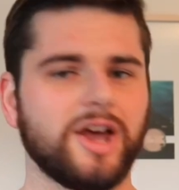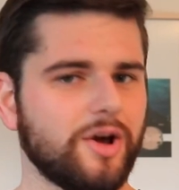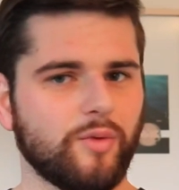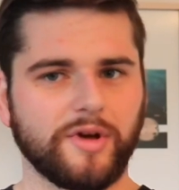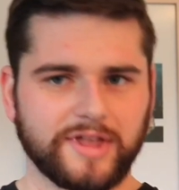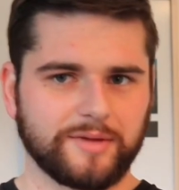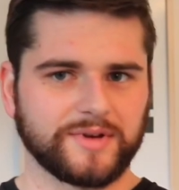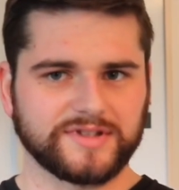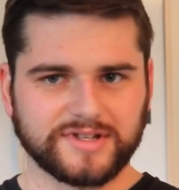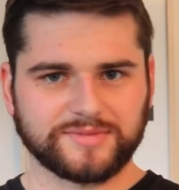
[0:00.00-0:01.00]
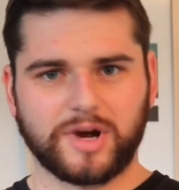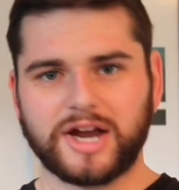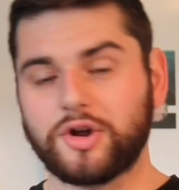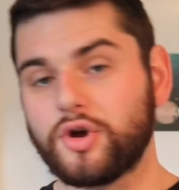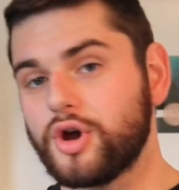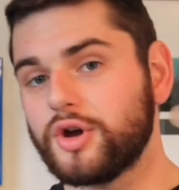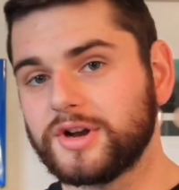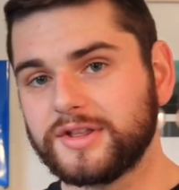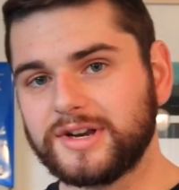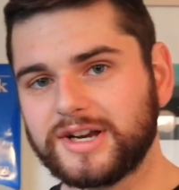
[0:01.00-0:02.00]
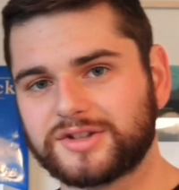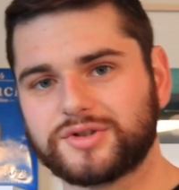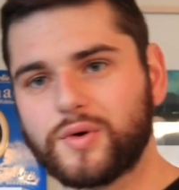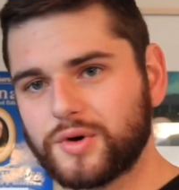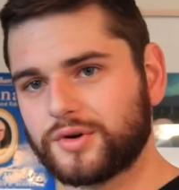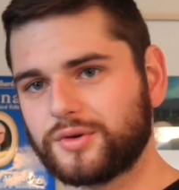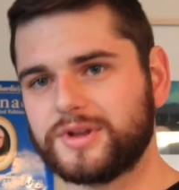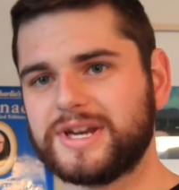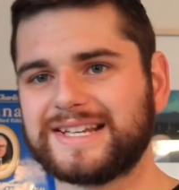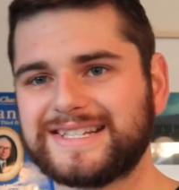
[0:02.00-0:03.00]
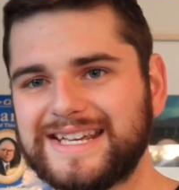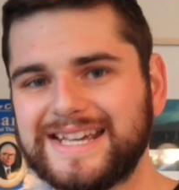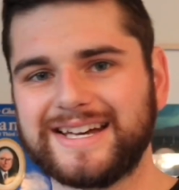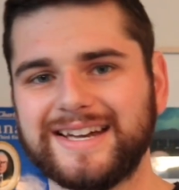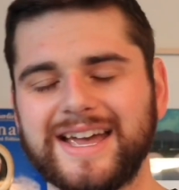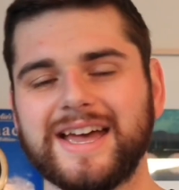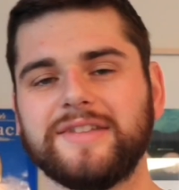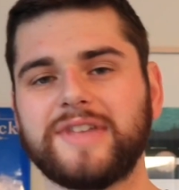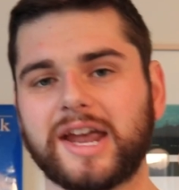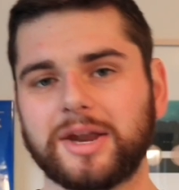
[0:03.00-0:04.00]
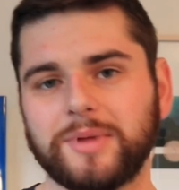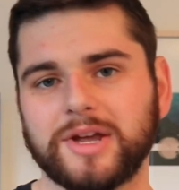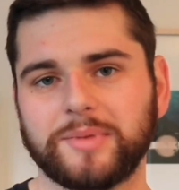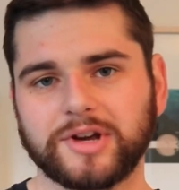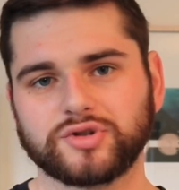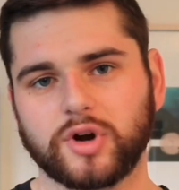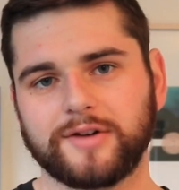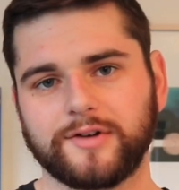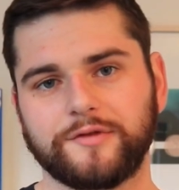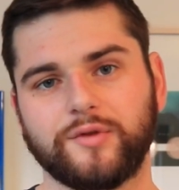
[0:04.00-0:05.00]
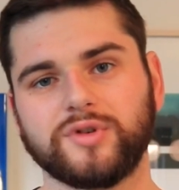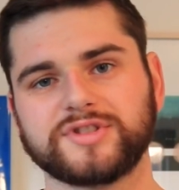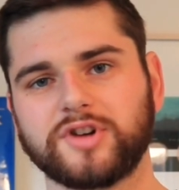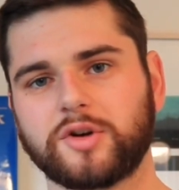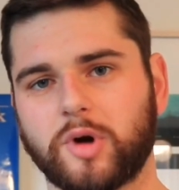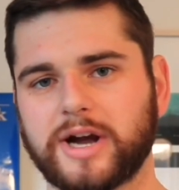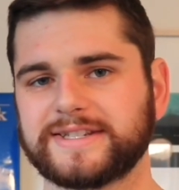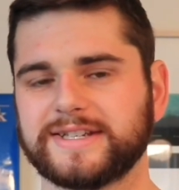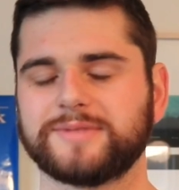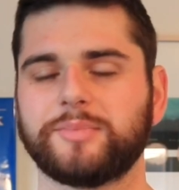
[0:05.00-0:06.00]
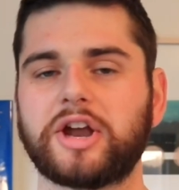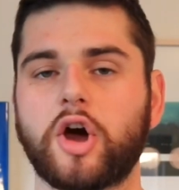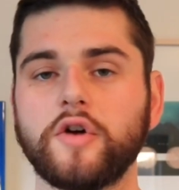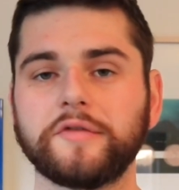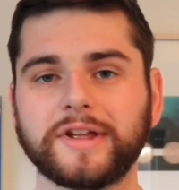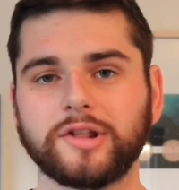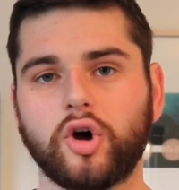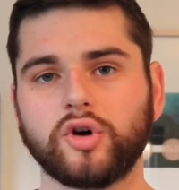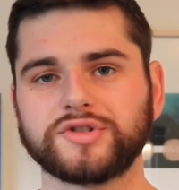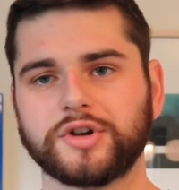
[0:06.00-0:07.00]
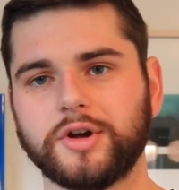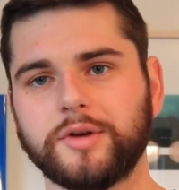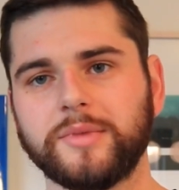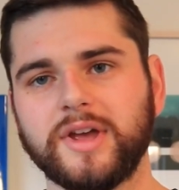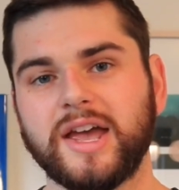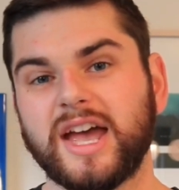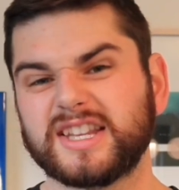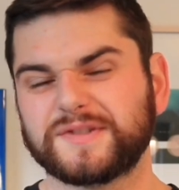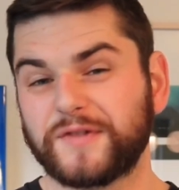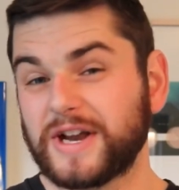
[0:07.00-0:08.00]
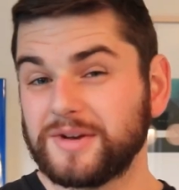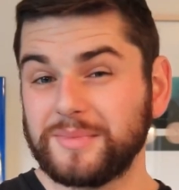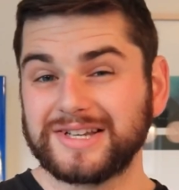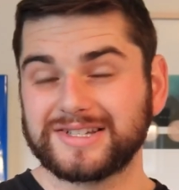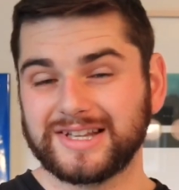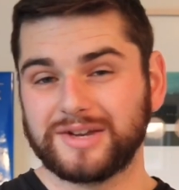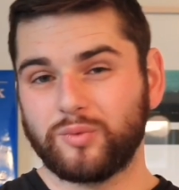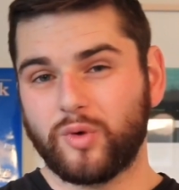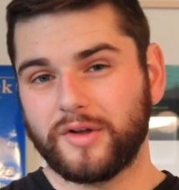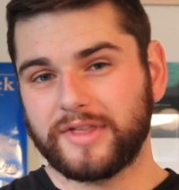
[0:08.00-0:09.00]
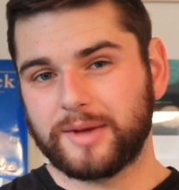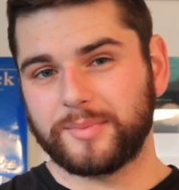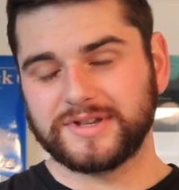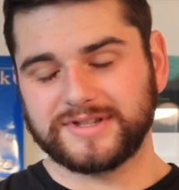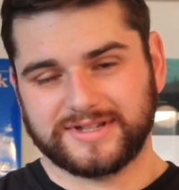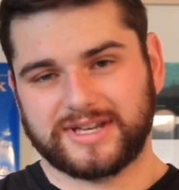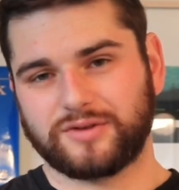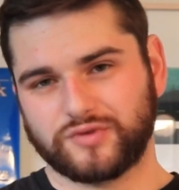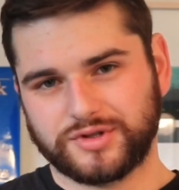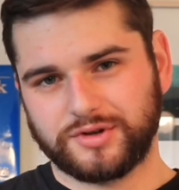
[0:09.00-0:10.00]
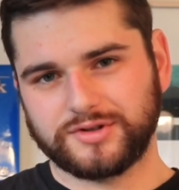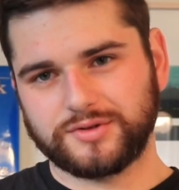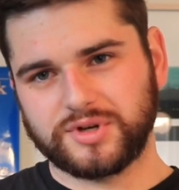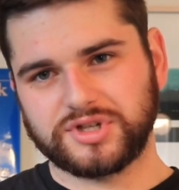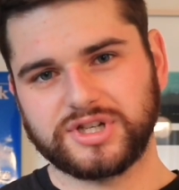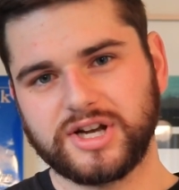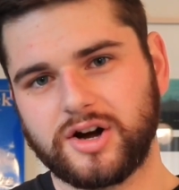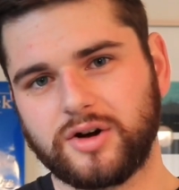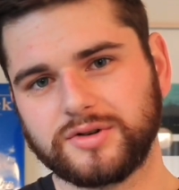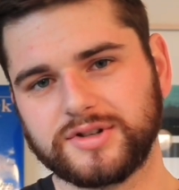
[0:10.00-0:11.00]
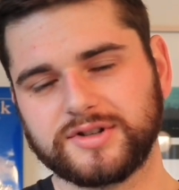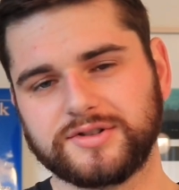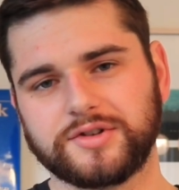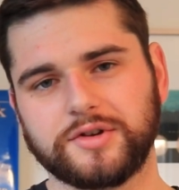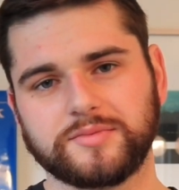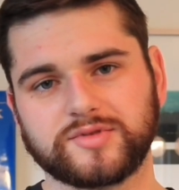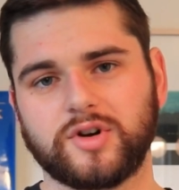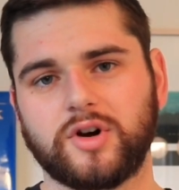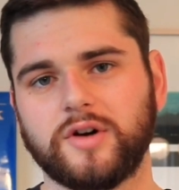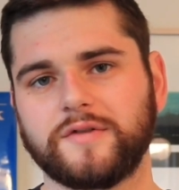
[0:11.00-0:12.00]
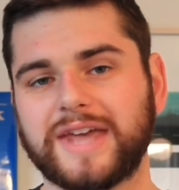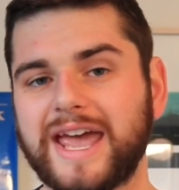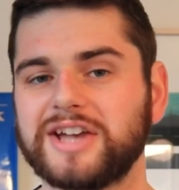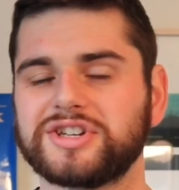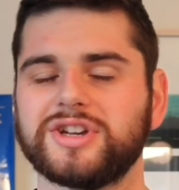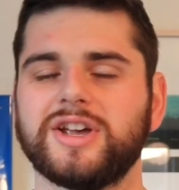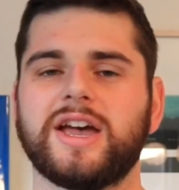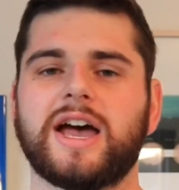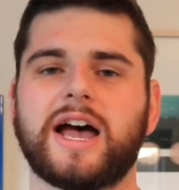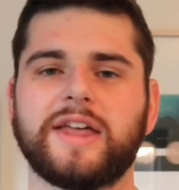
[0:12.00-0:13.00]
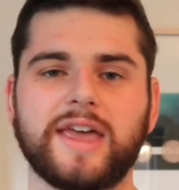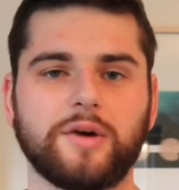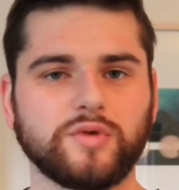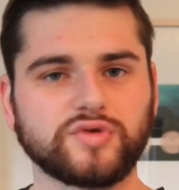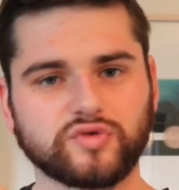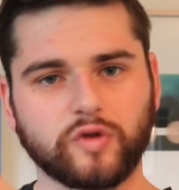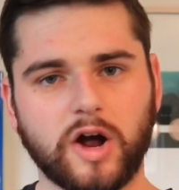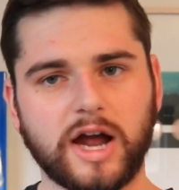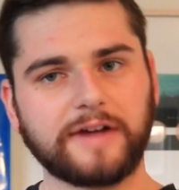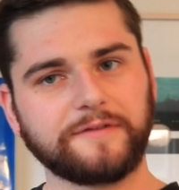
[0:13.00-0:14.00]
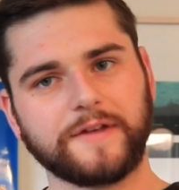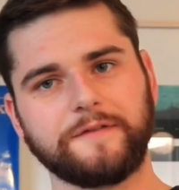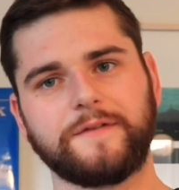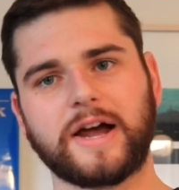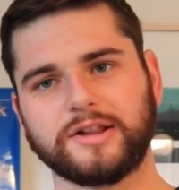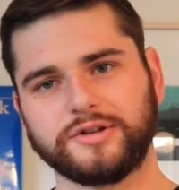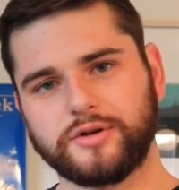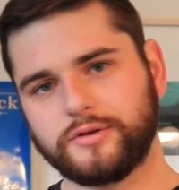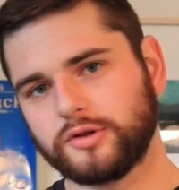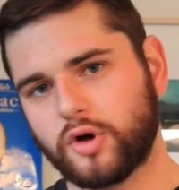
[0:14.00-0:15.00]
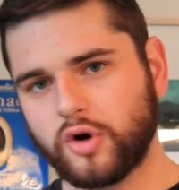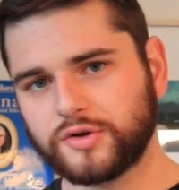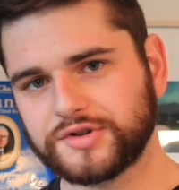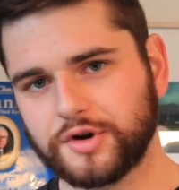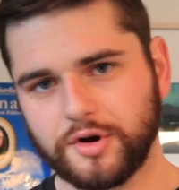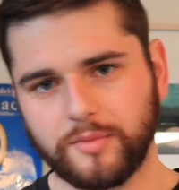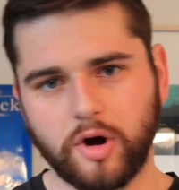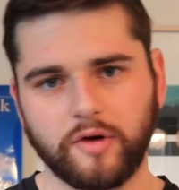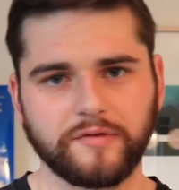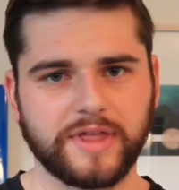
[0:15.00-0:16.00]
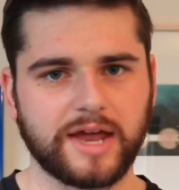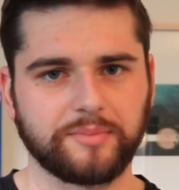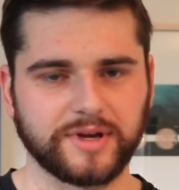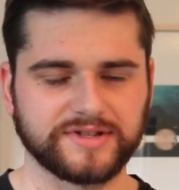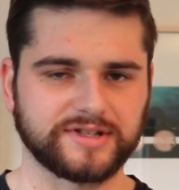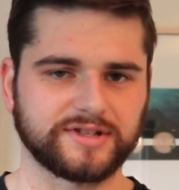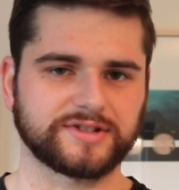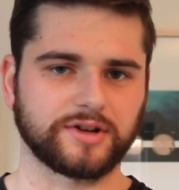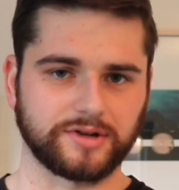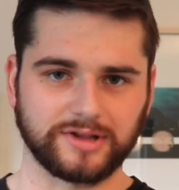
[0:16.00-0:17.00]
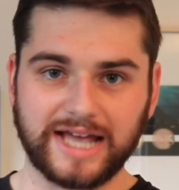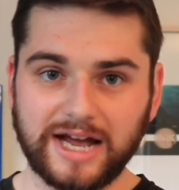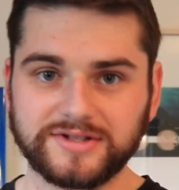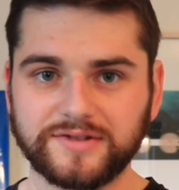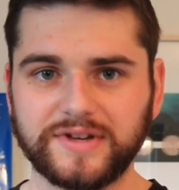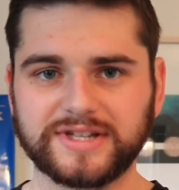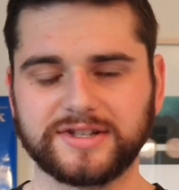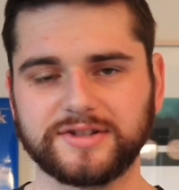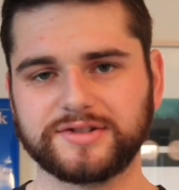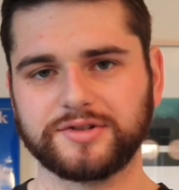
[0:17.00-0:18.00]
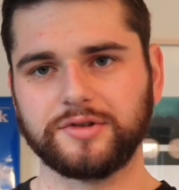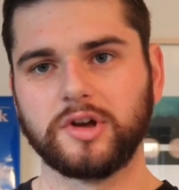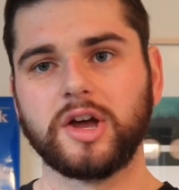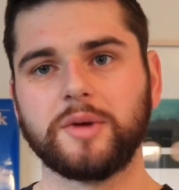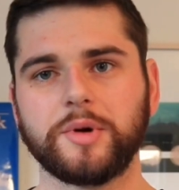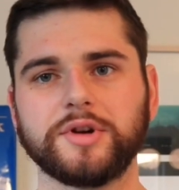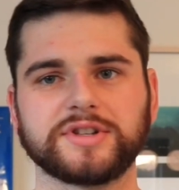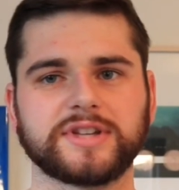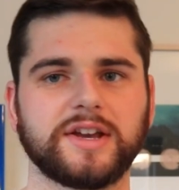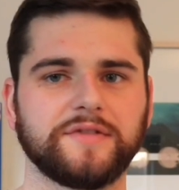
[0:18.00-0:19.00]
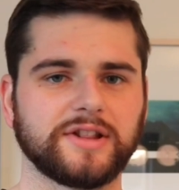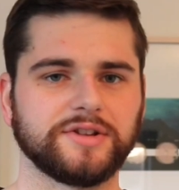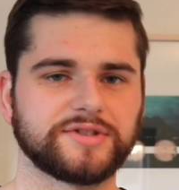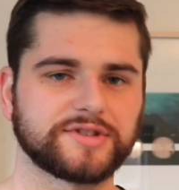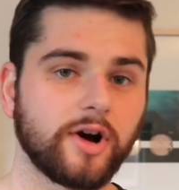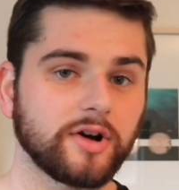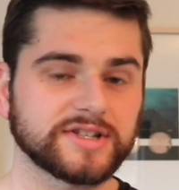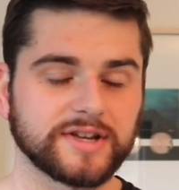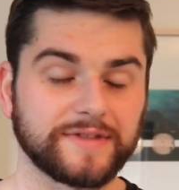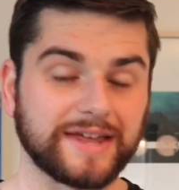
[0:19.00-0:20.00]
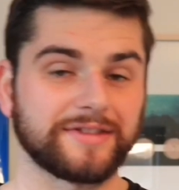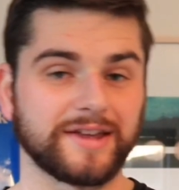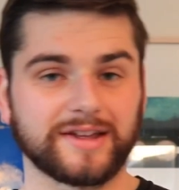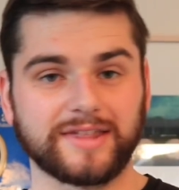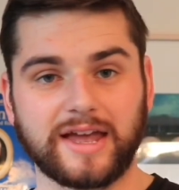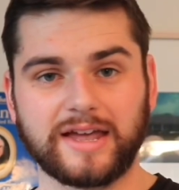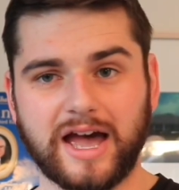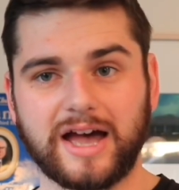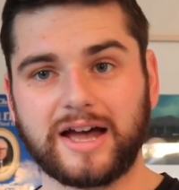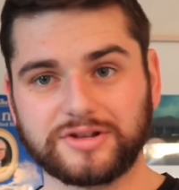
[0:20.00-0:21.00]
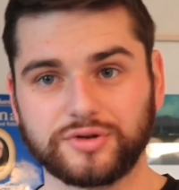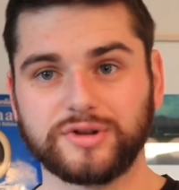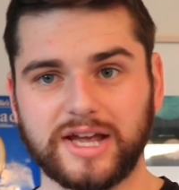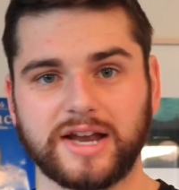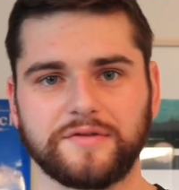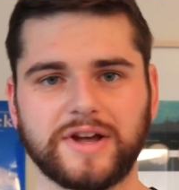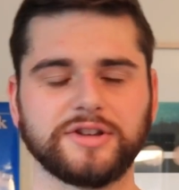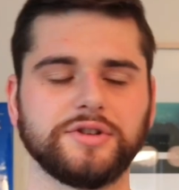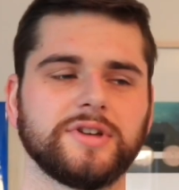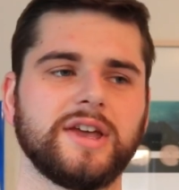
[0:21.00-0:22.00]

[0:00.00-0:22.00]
what that business might earn in the next quarter or the next year, that can be a big driver for stock prices. But over the long term, it's fundamentally what that business can return to its shareholders in terms of cash that will drive the value long term of that business. So it allows investors to purchase undervalued stocks if they think they are truly undervalued